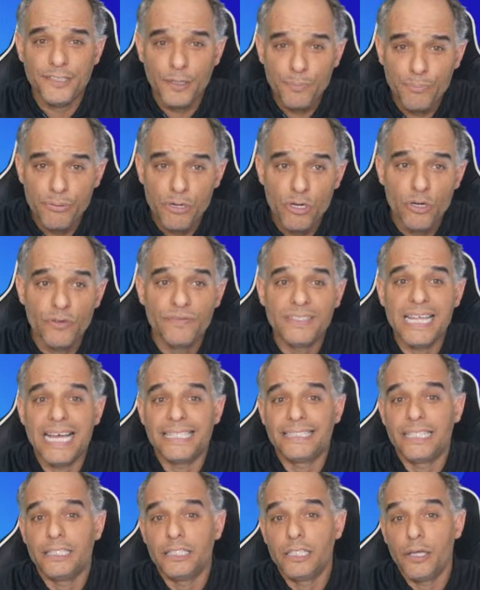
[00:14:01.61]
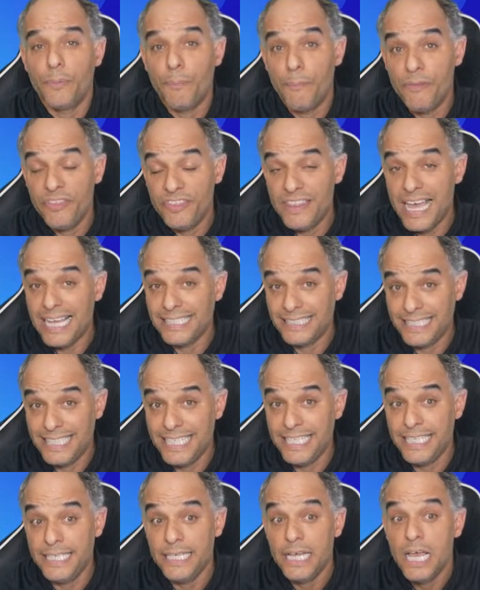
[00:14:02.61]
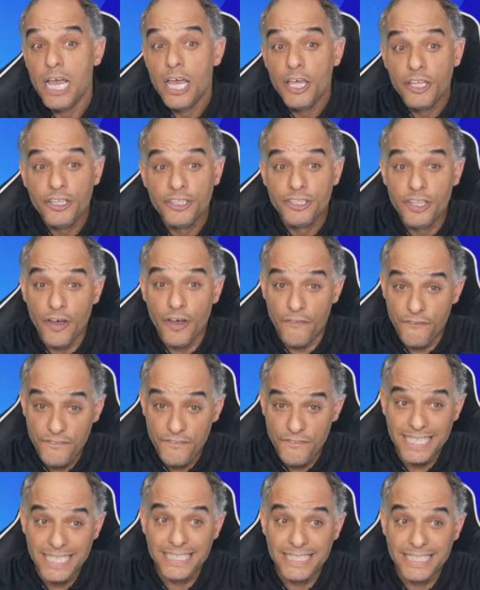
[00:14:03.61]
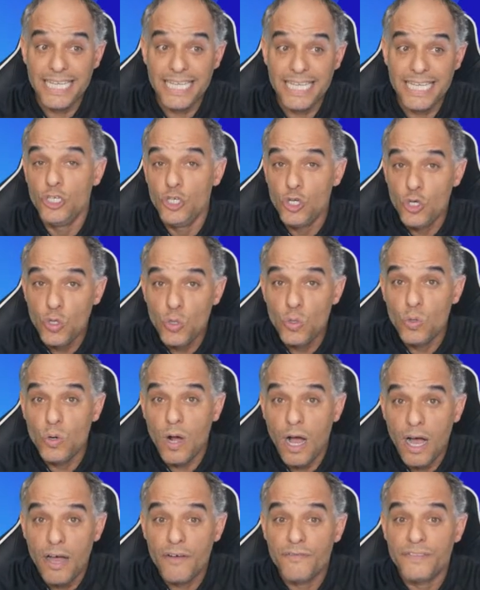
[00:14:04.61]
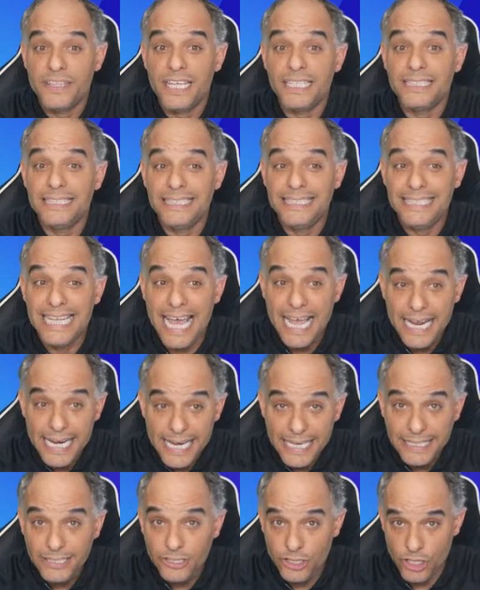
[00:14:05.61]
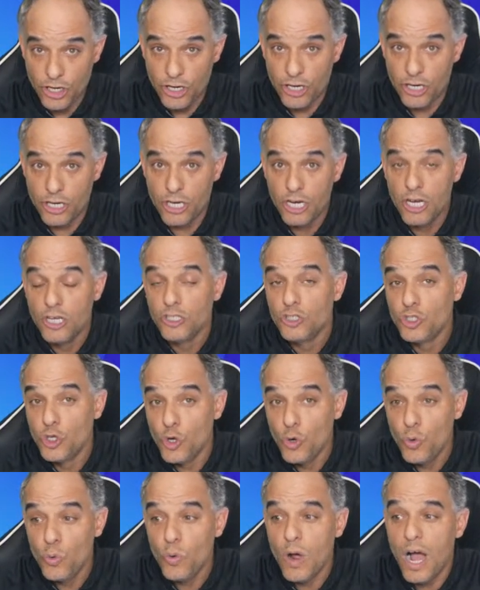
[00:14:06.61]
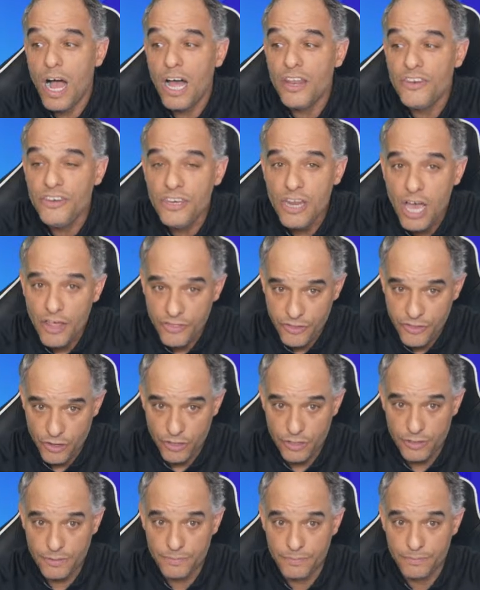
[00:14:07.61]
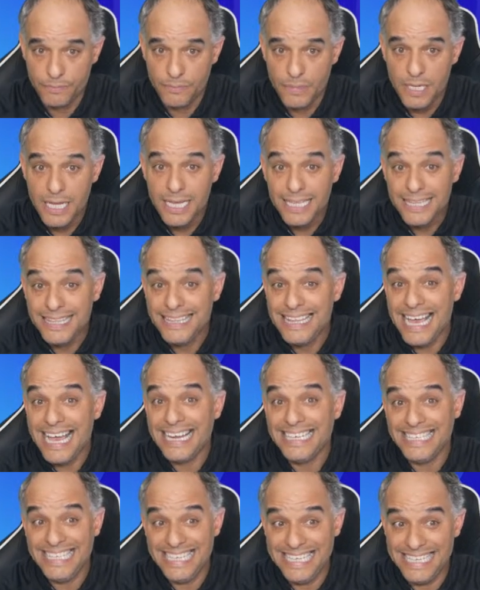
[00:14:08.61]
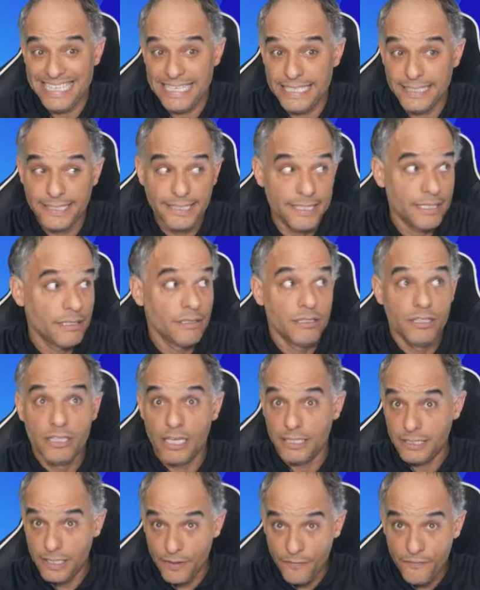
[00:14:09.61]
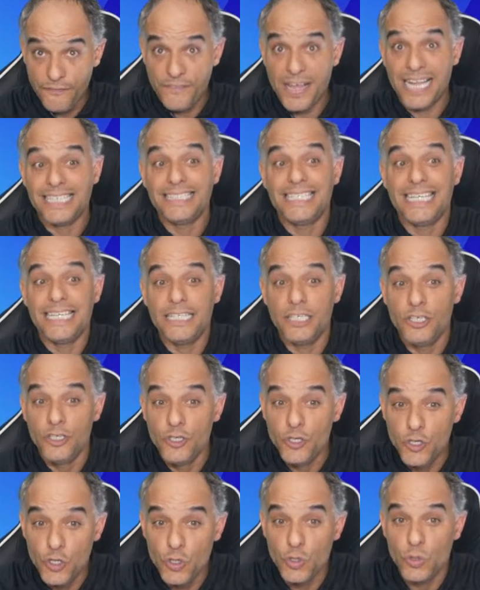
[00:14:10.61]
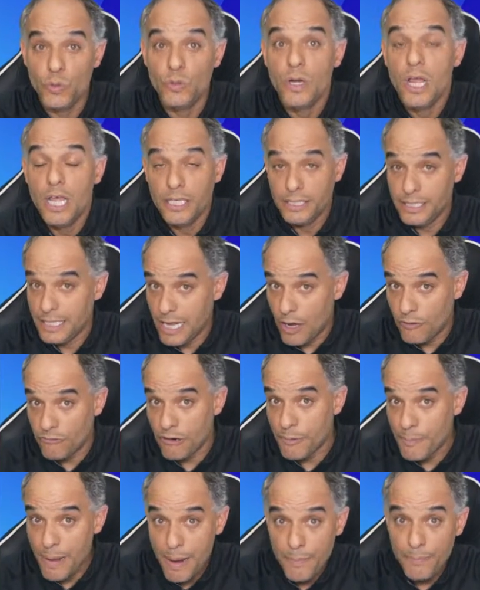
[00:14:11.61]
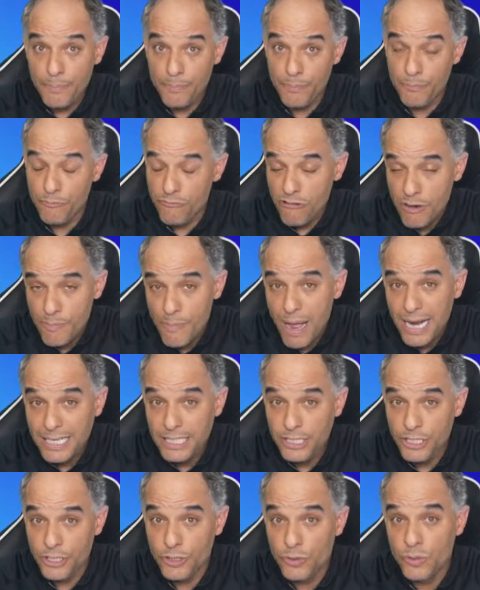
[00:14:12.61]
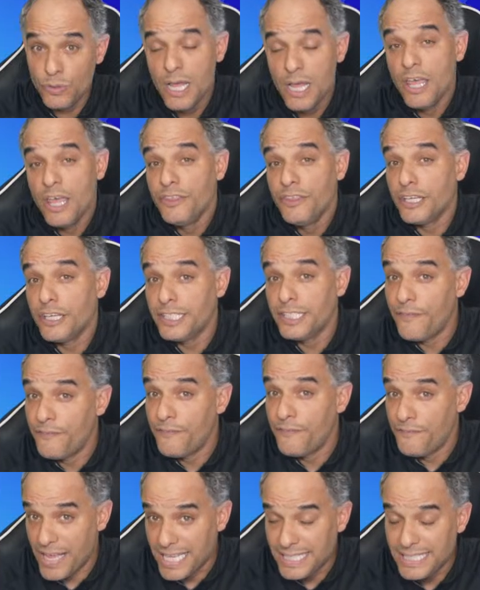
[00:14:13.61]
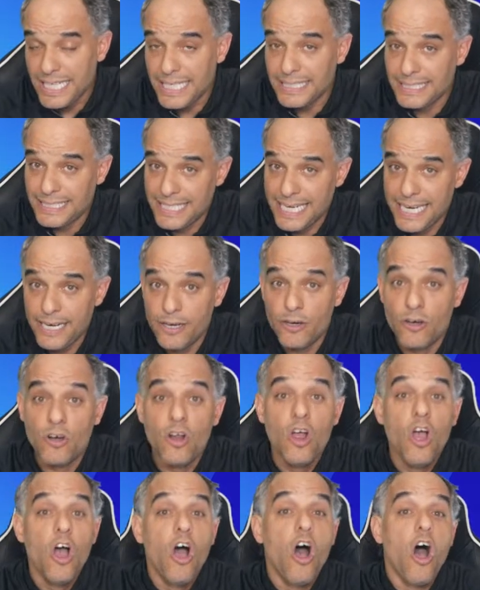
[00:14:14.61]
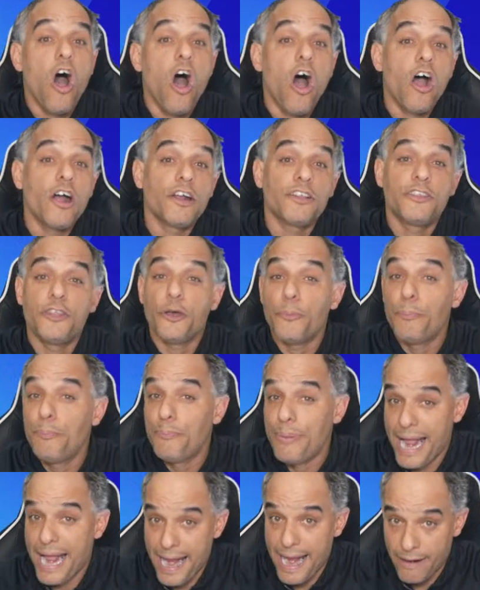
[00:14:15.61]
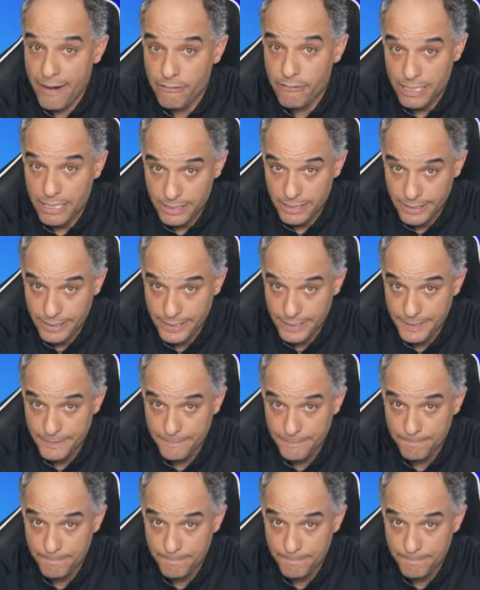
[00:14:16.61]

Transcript: prove that the defendant knew of the danger to another. That is, the defendant knew. Now remind you, the defendants here are the parents.